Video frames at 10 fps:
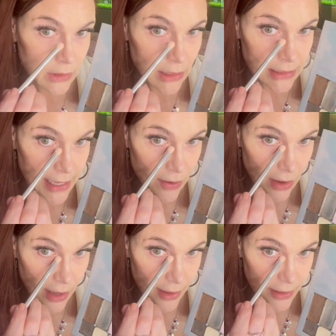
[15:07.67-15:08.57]
Now
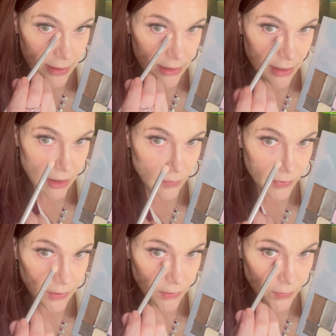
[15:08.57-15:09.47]
I can help
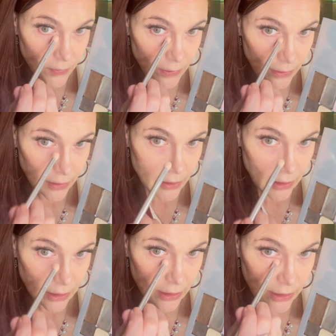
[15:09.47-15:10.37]
you
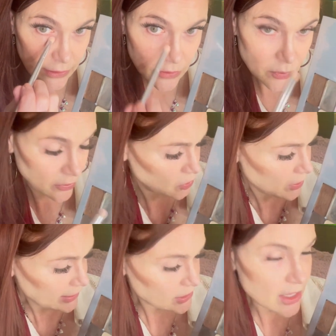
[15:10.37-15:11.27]
get the
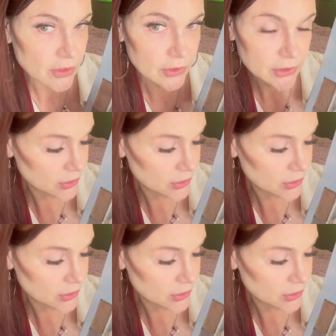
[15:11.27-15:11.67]
correct color.